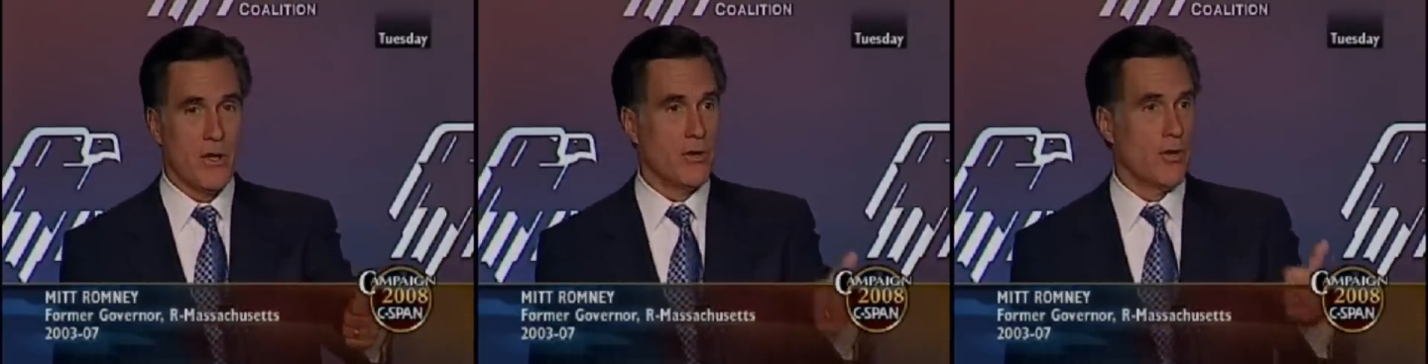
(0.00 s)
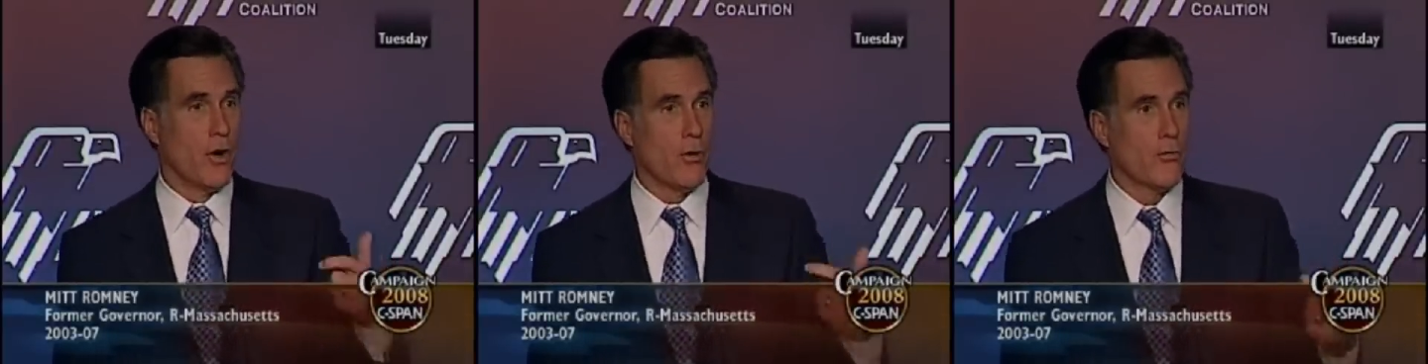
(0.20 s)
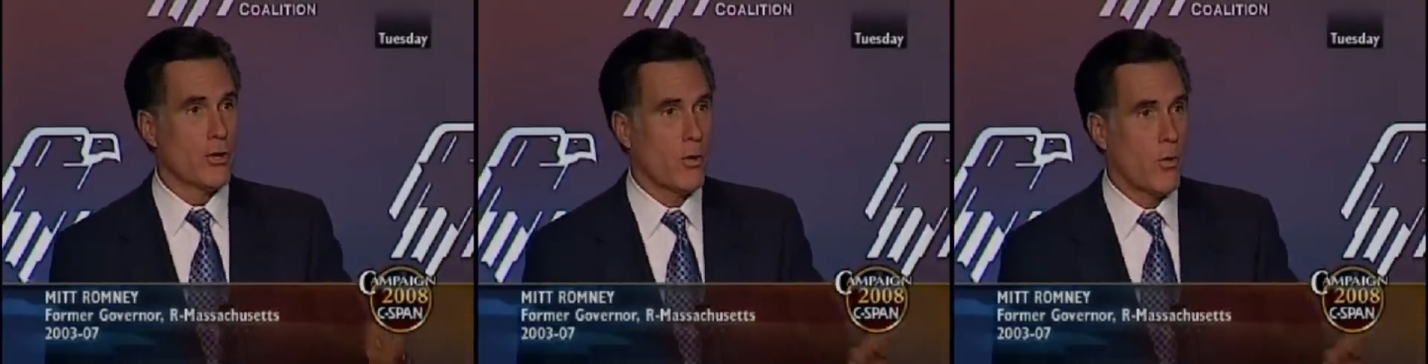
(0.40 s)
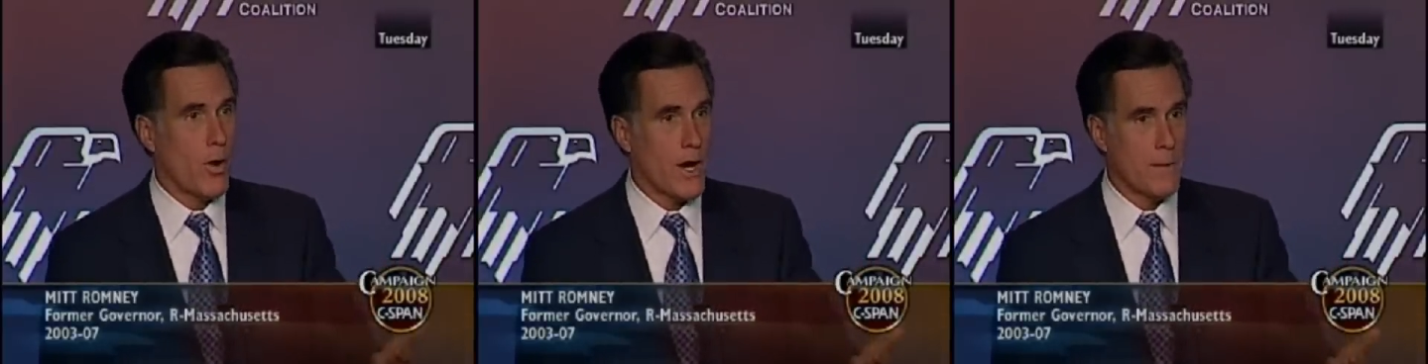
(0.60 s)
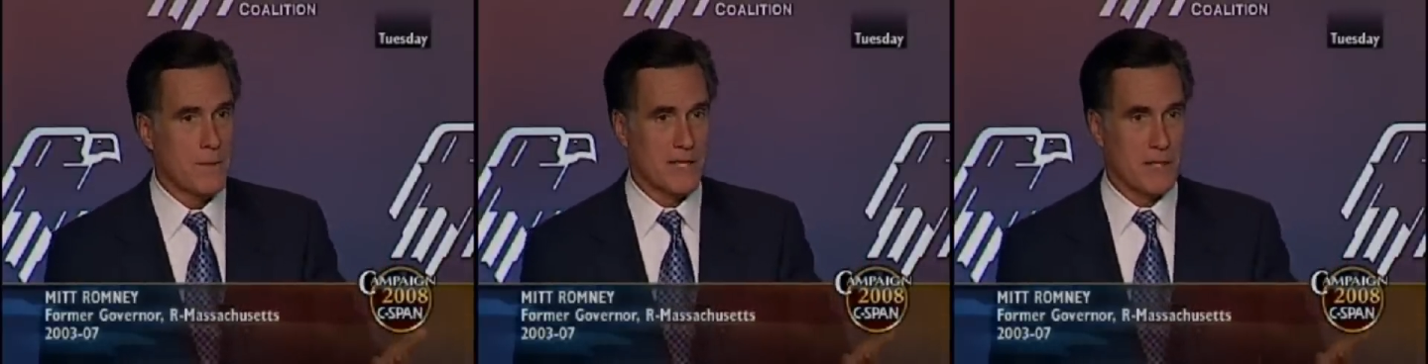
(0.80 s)
no
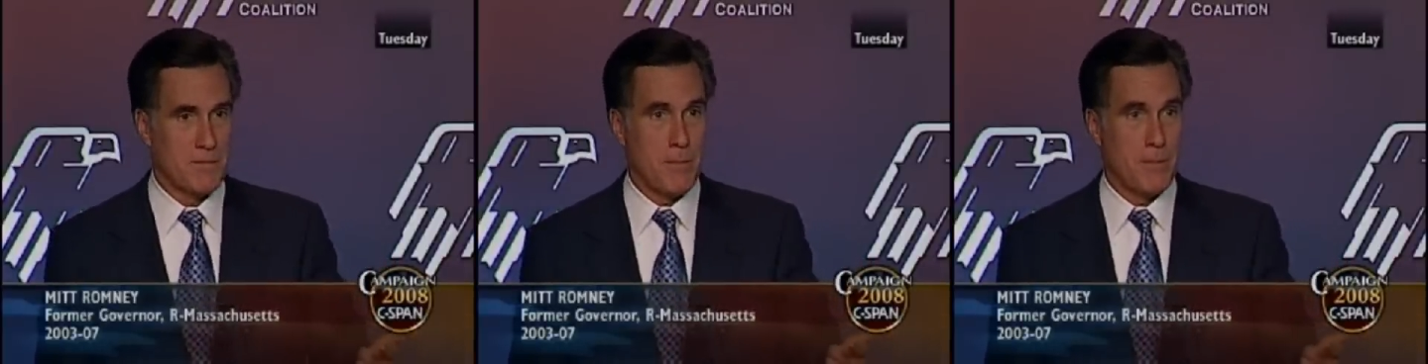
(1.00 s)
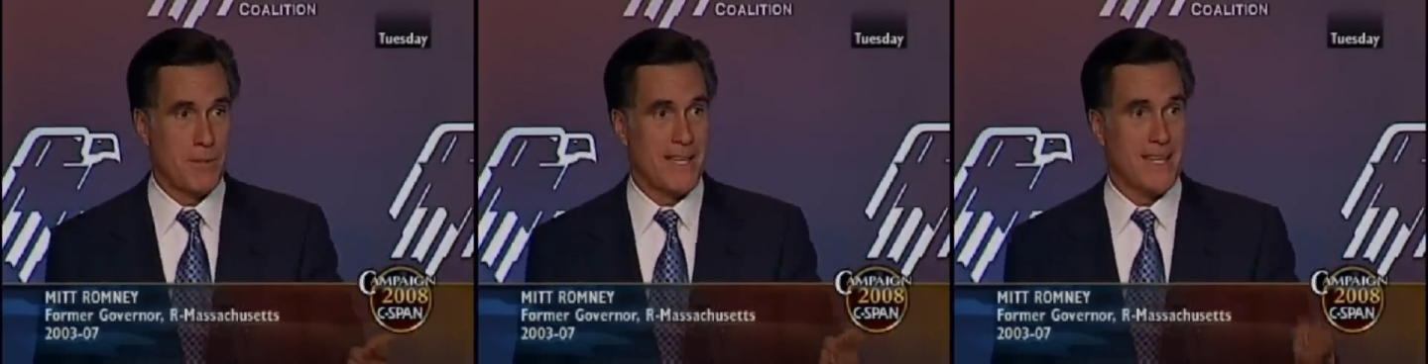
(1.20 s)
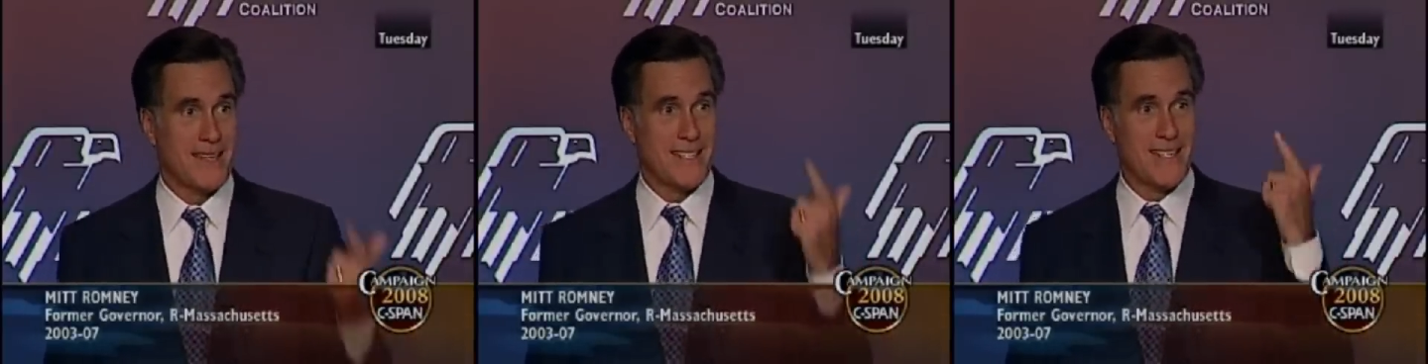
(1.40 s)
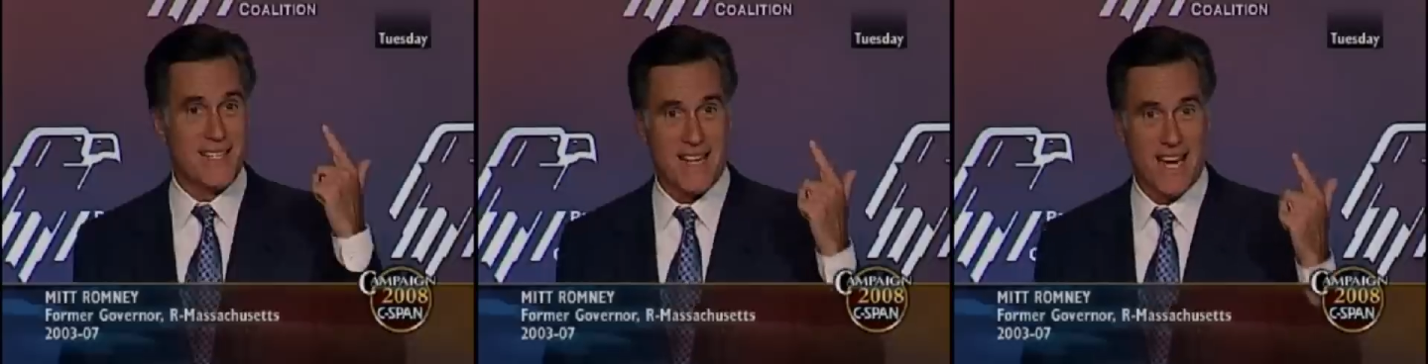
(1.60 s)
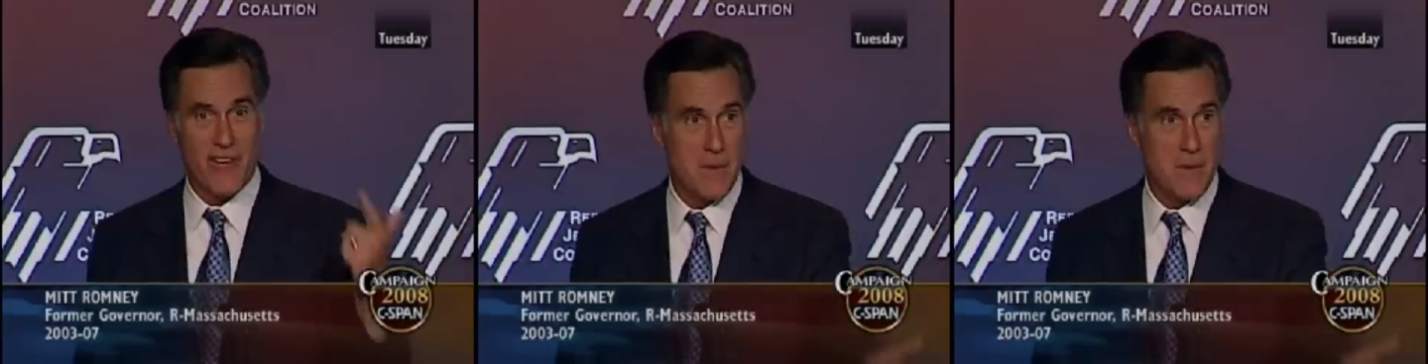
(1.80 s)
requirement that people get
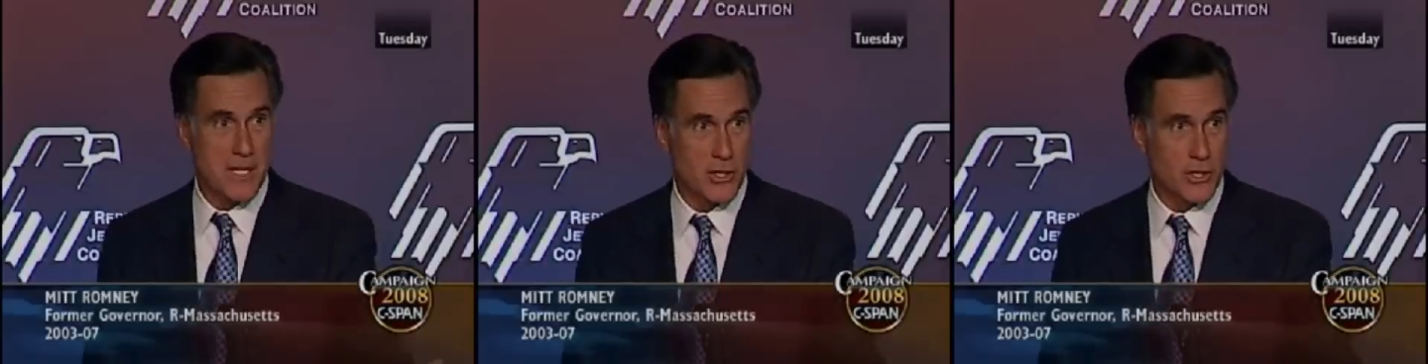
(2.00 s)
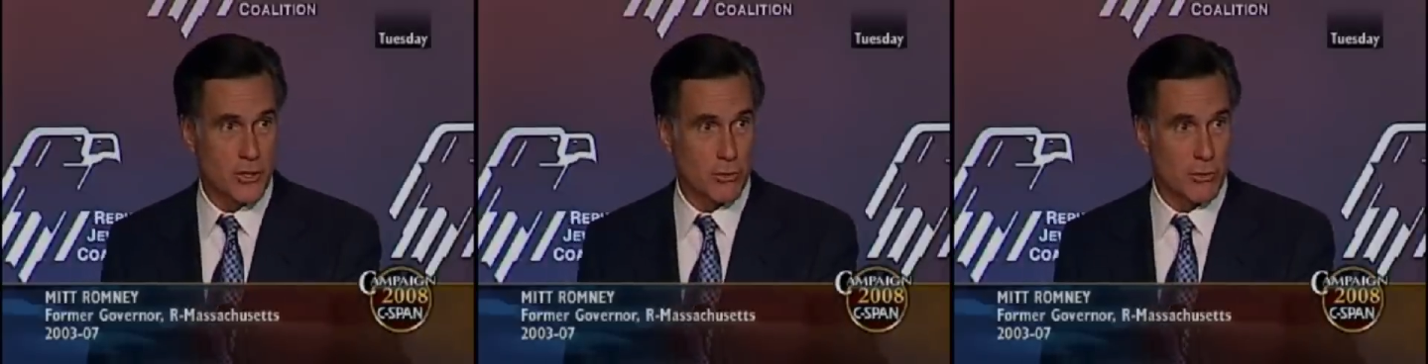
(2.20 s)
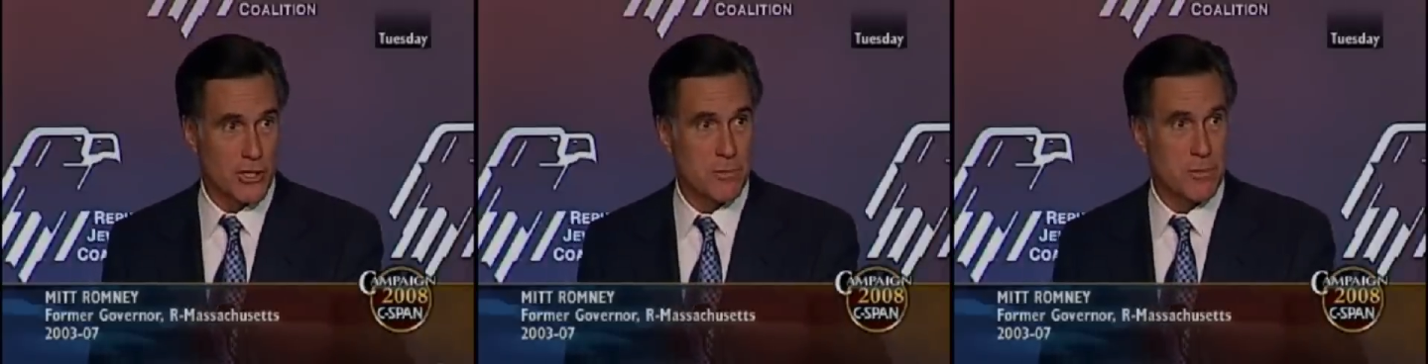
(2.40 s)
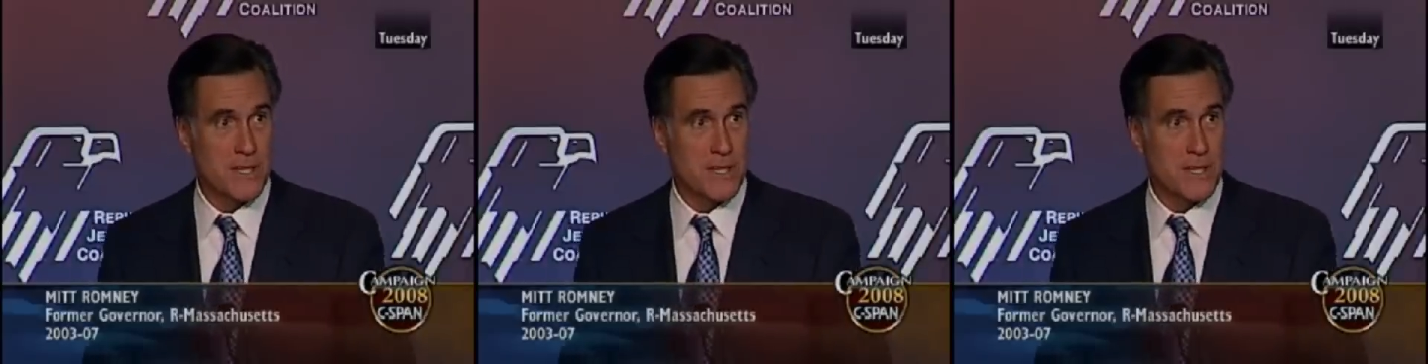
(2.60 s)
government insurance,